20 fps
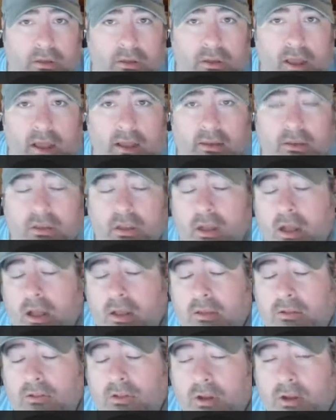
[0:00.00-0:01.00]
I
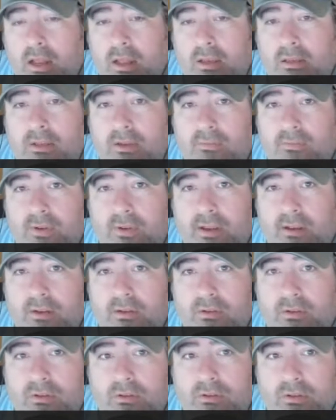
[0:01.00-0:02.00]
got 2
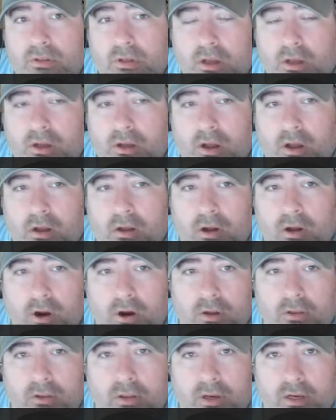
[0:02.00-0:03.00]
vehicles, a
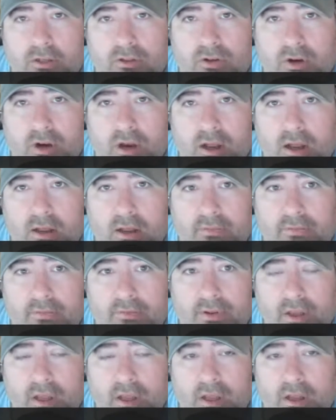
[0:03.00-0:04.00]
car that I drive